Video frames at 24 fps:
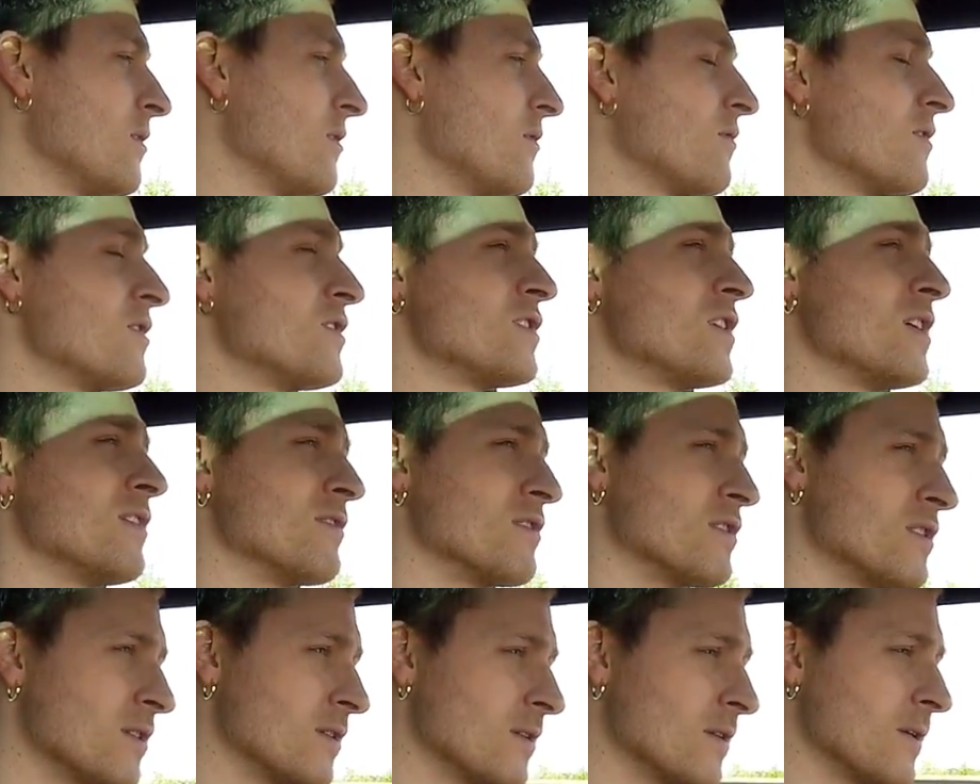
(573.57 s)
3
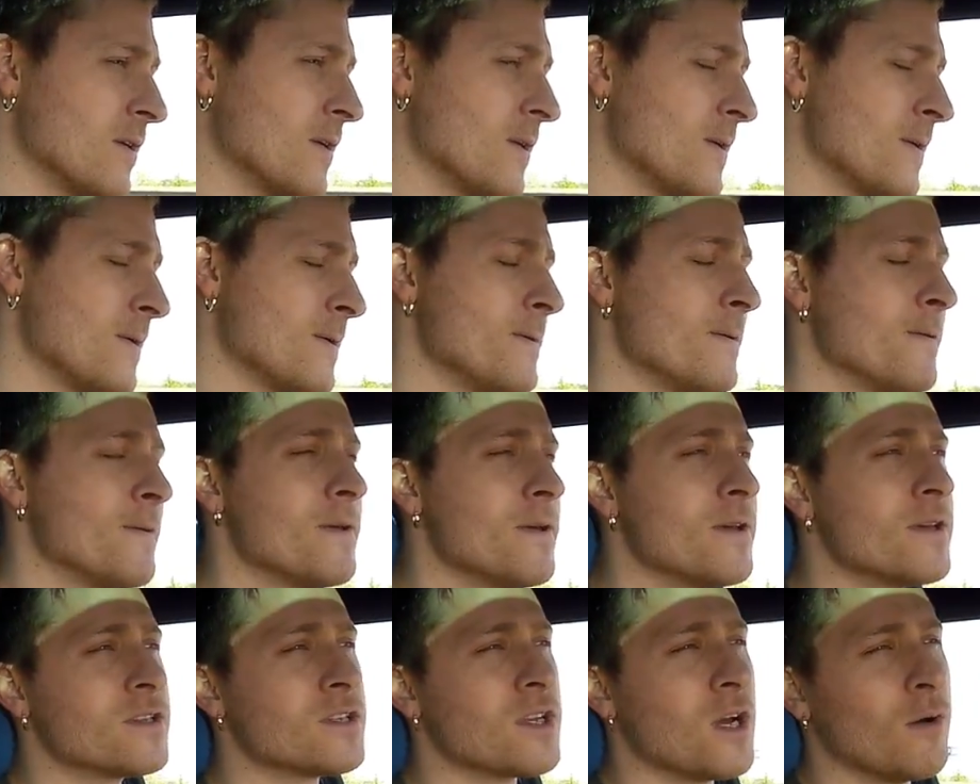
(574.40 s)
Series.
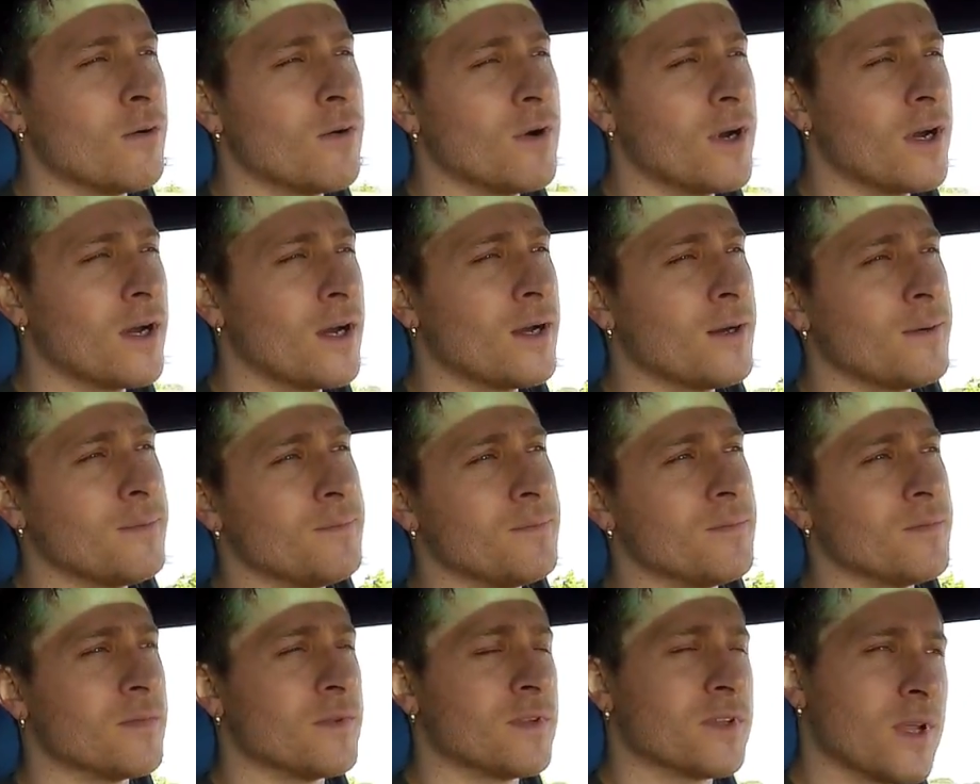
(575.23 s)
So
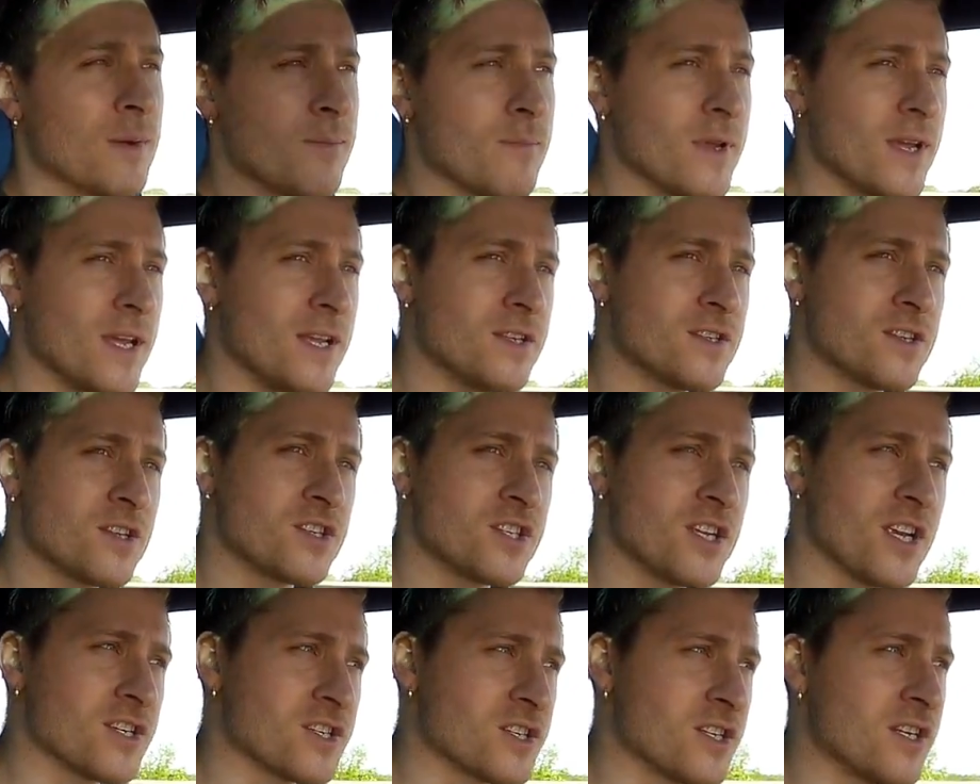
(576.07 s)
that means the
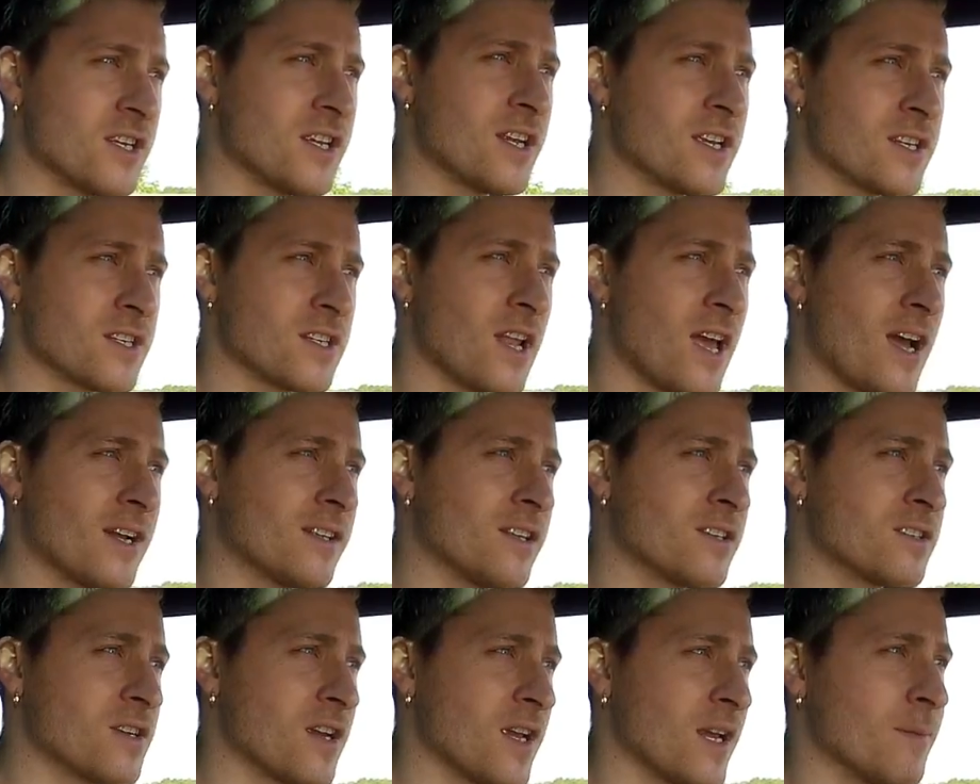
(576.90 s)
chassis is like
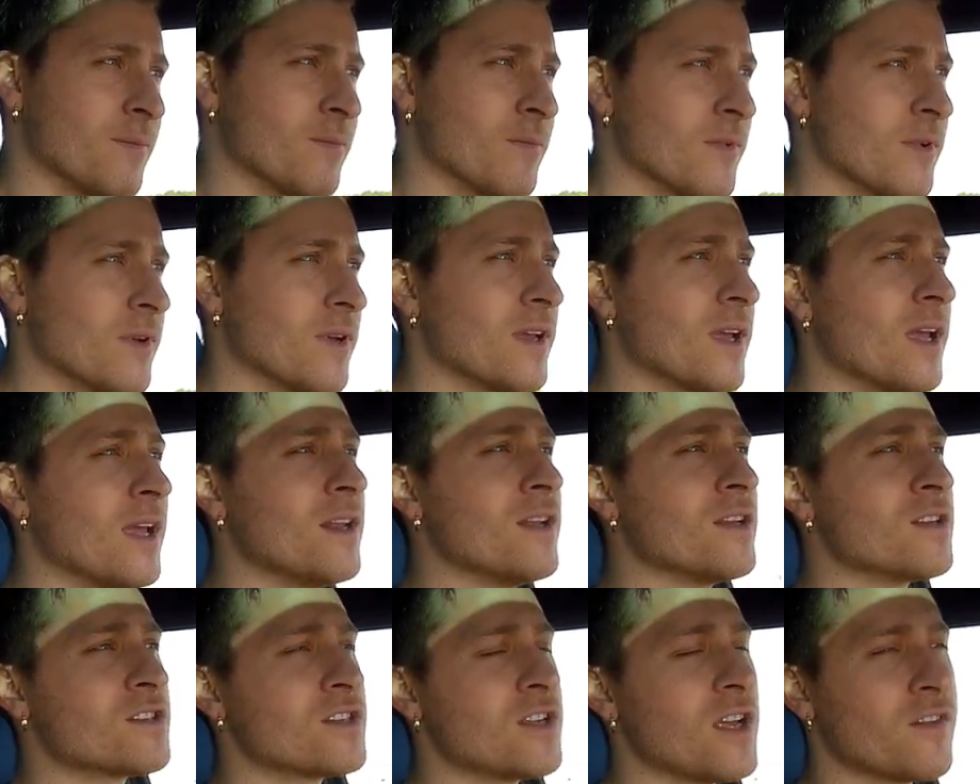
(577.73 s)
the same.
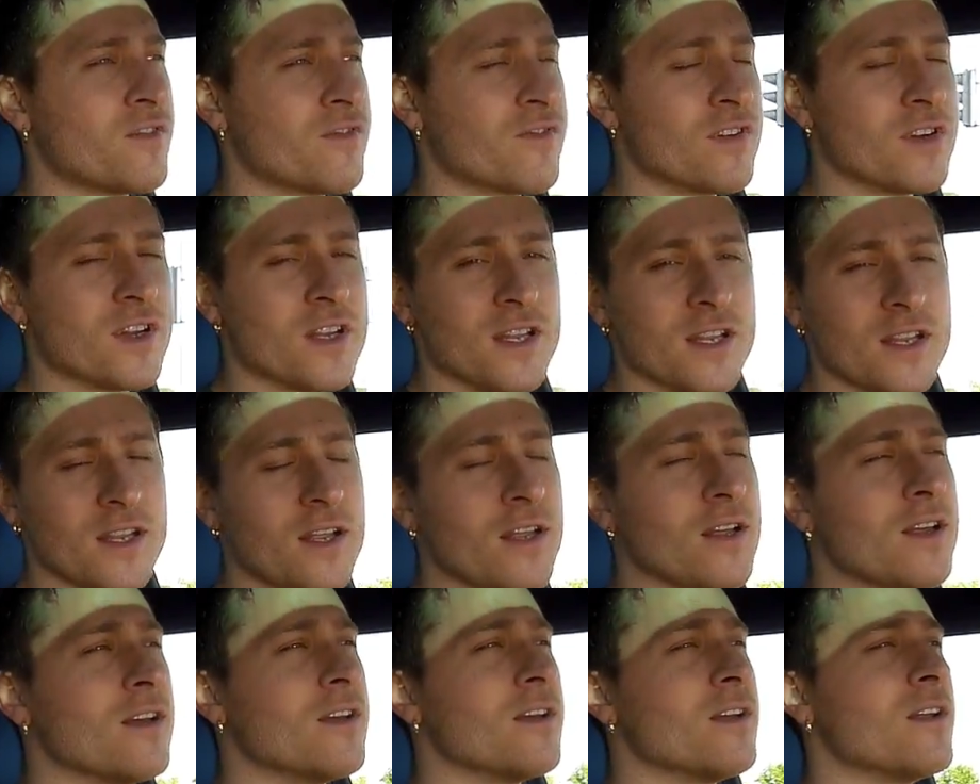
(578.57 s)
In a Z3,
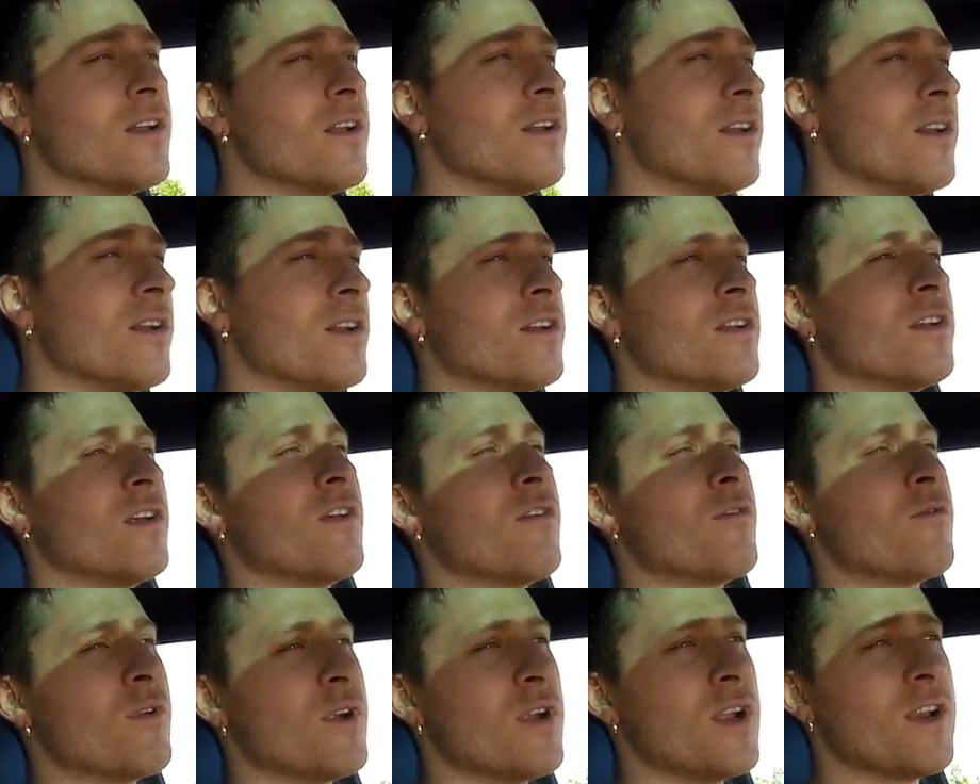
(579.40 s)

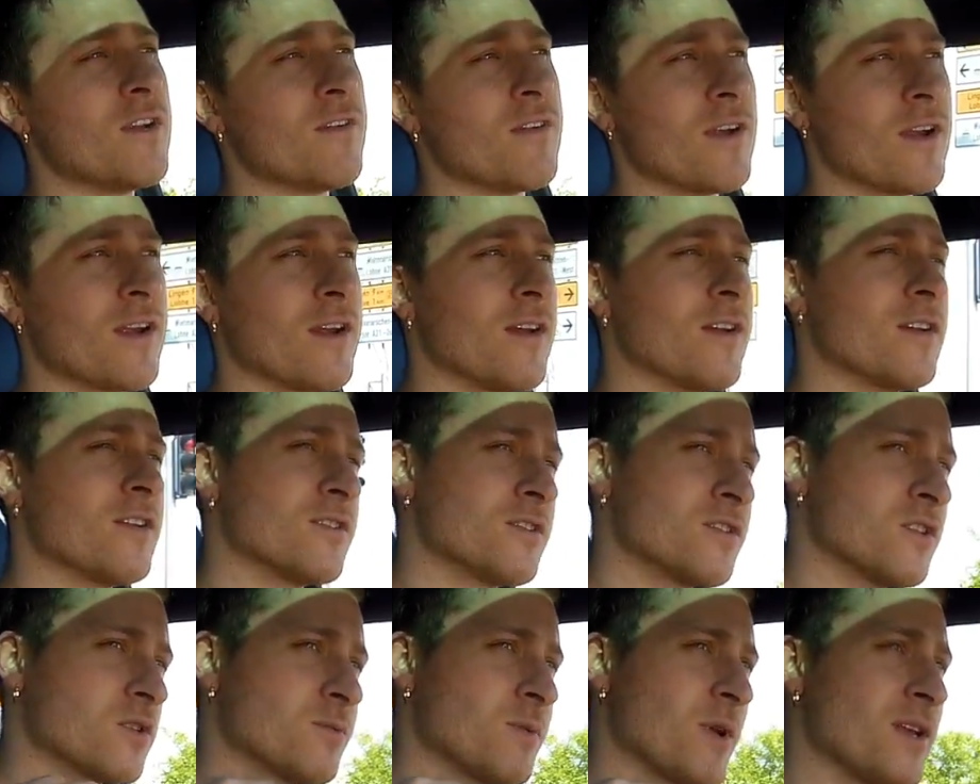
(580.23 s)
the rear
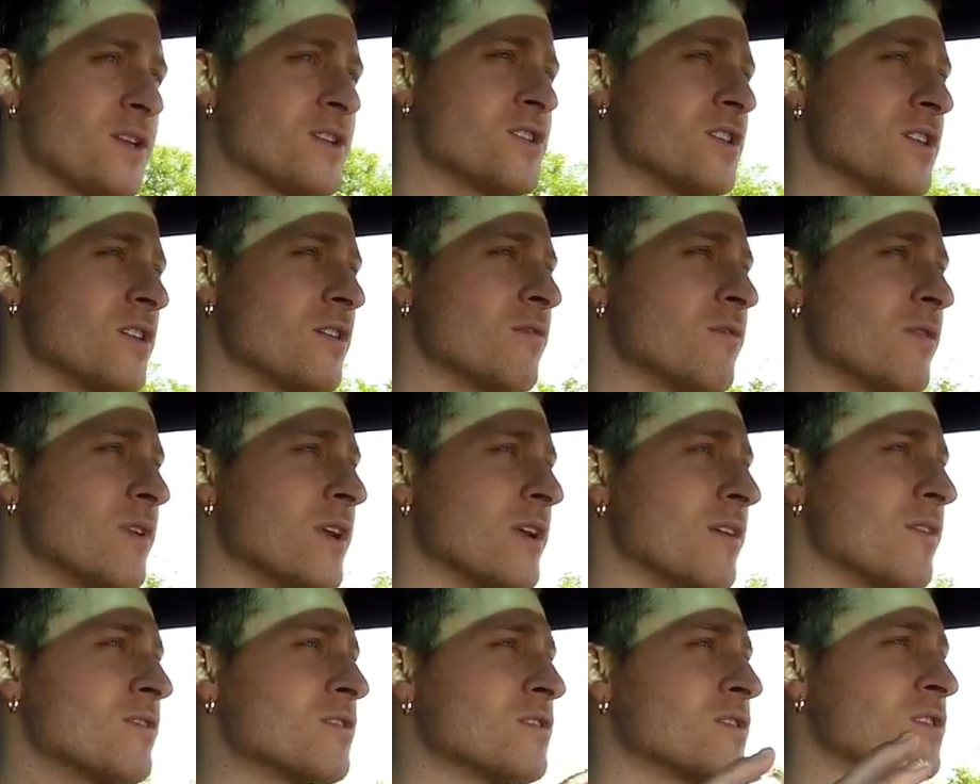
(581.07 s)
suspension
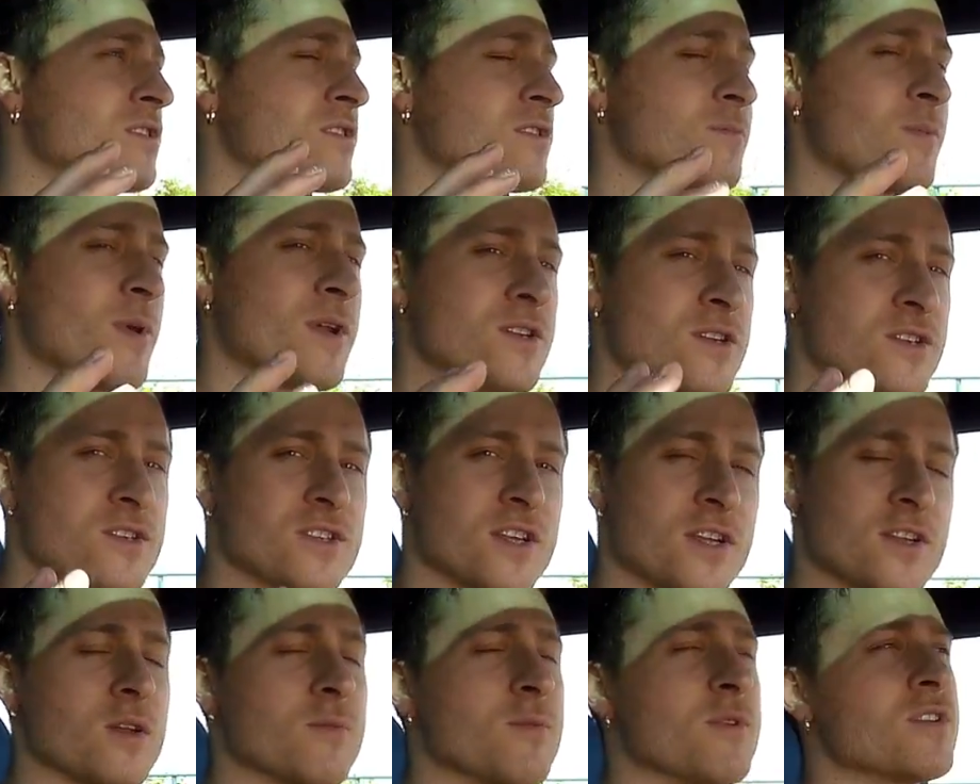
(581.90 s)

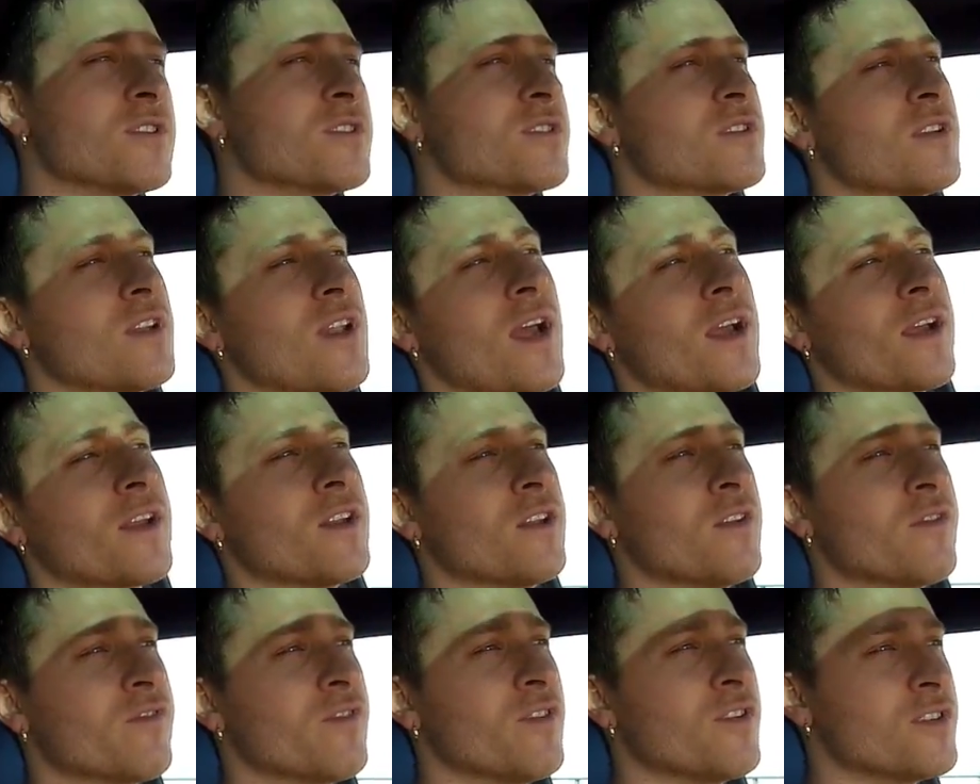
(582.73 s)
setup is like an
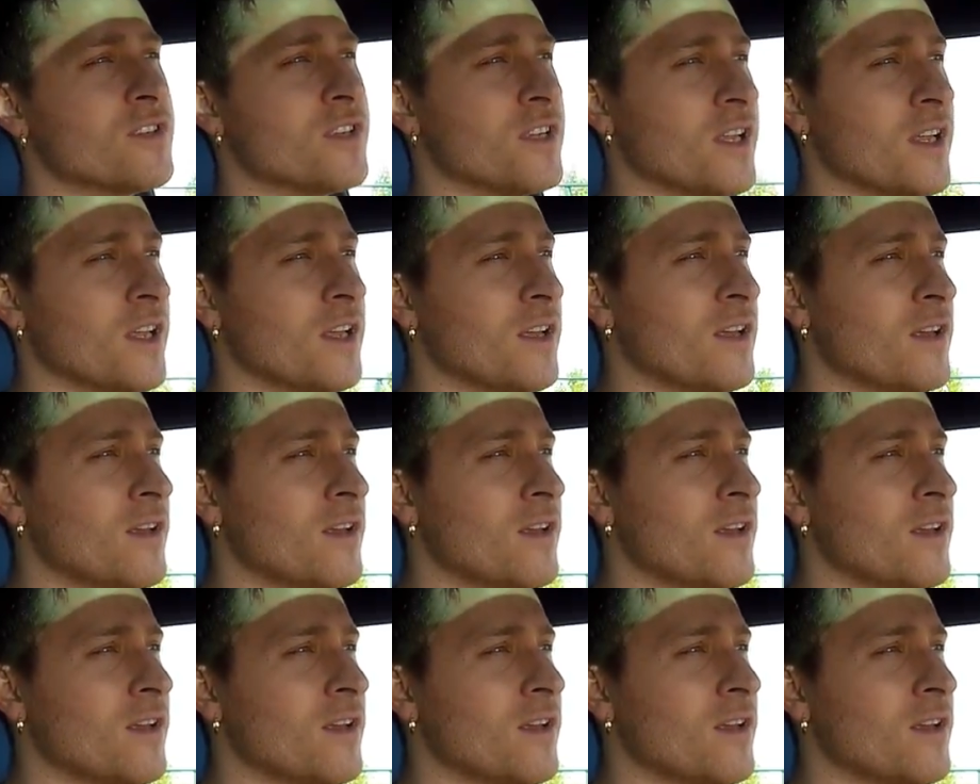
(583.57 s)
E30.